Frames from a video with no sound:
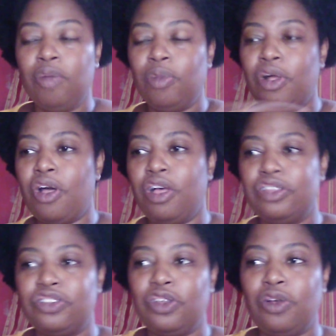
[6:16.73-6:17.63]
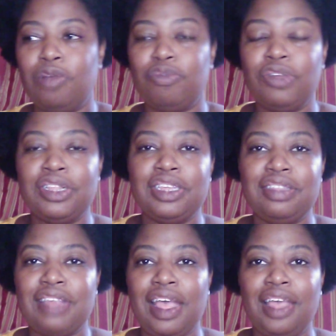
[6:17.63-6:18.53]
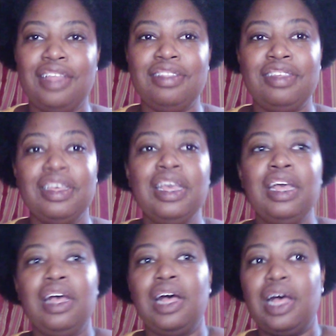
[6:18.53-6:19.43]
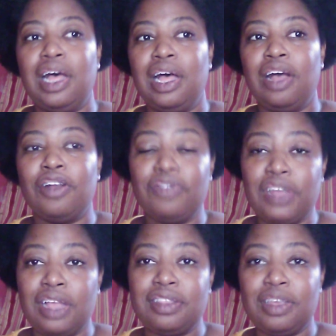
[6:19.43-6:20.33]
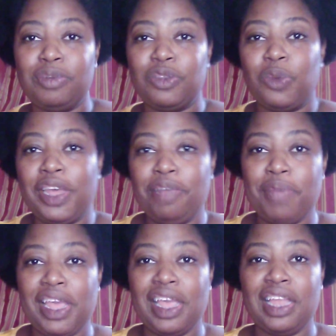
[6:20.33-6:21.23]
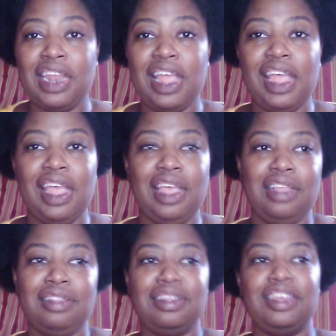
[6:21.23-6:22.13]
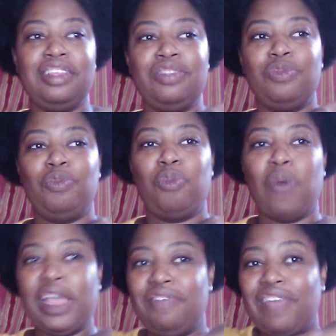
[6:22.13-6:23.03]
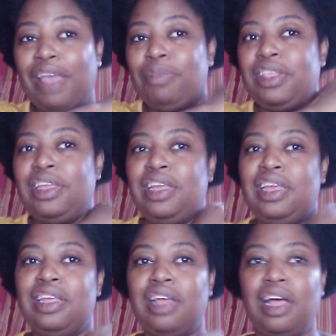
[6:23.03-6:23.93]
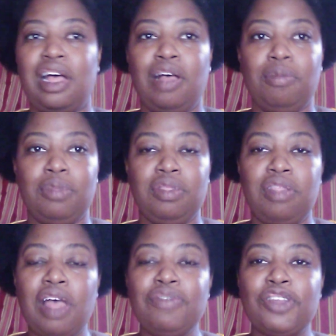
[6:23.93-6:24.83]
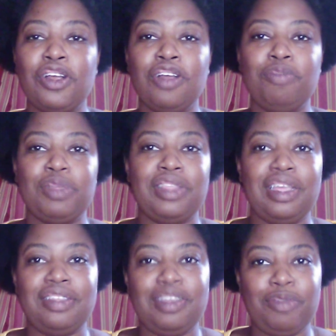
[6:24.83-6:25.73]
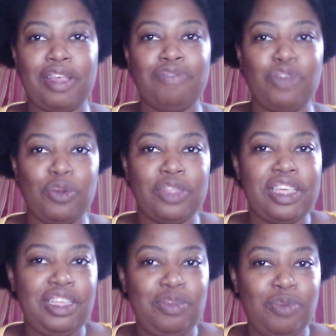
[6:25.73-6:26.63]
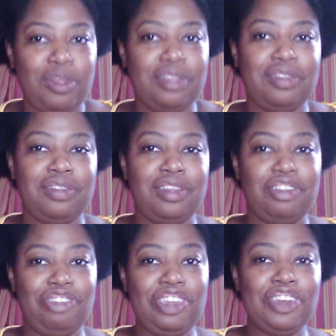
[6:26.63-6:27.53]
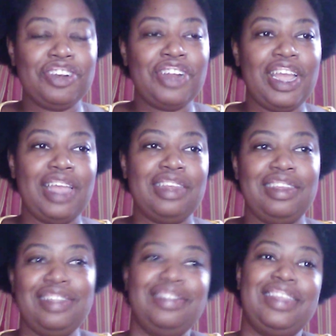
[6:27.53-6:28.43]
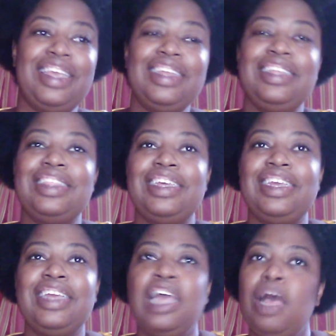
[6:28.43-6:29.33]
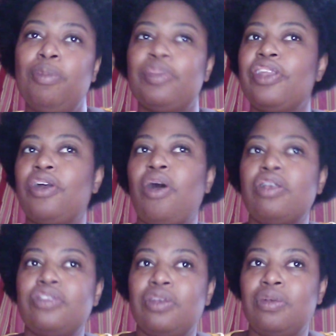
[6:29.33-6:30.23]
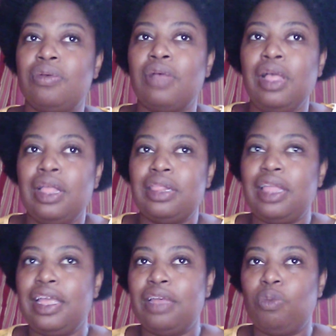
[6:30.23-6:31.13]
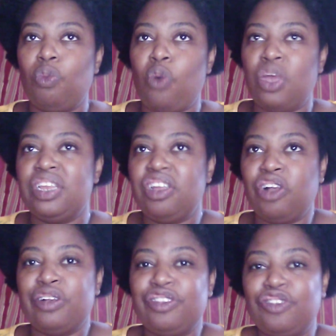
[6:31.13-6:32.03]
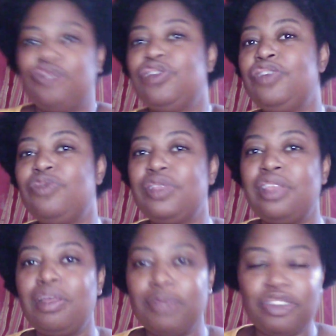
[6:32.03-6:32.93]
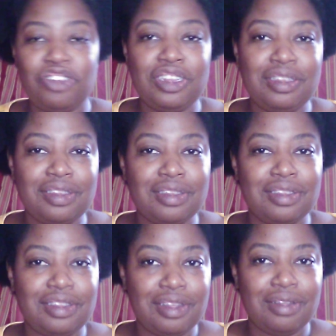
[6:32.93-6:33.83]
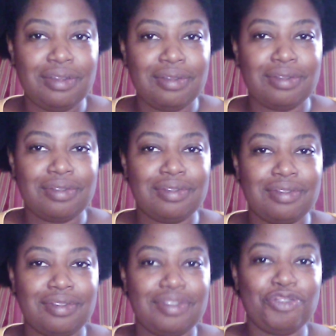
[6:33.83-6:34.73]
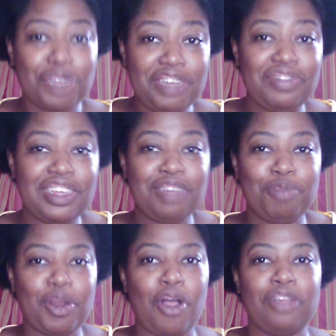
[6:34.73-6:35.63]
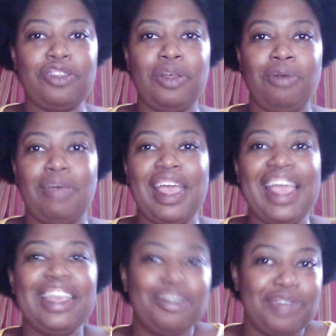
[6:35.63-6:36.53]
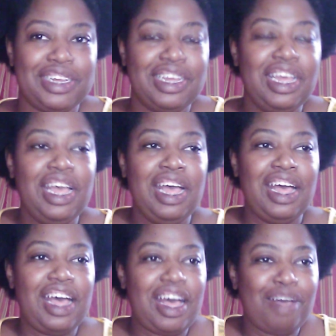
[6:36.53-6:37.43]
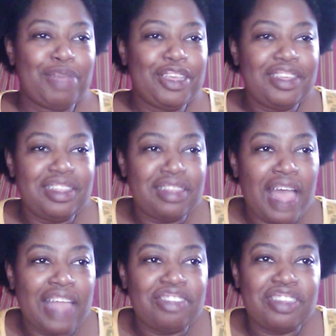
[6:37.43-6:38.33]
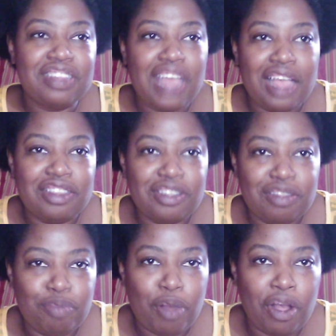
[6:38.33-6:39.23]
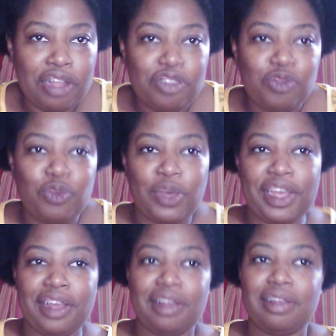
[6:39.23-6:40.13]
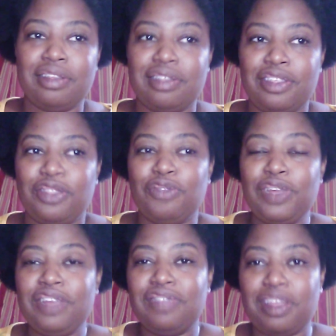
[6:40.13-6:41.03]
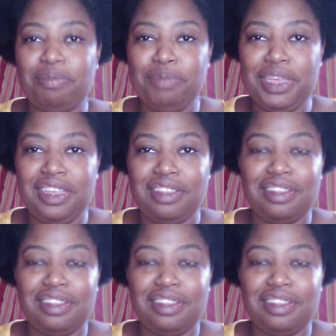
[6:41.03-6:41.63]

Also, on Brooklyn's end, her fiance was a white man, and his white family loves her, but they seem to have known that he was a cheater and didn't say anything. But they're also like wanting her to grieve with them, but she's still grieving, but also angry. And I just got to the part where the three of them meet.